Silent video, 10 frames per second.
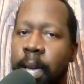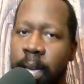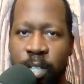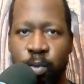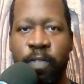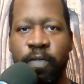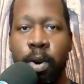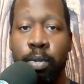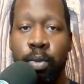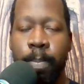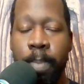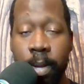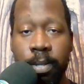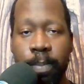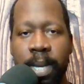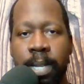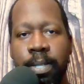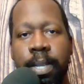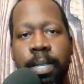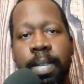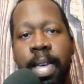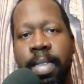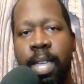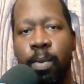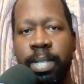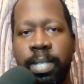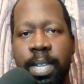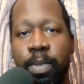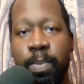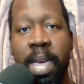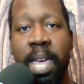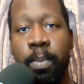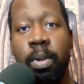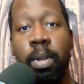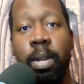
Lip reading: it's referring to the puzzle pieces that we see with Mabel.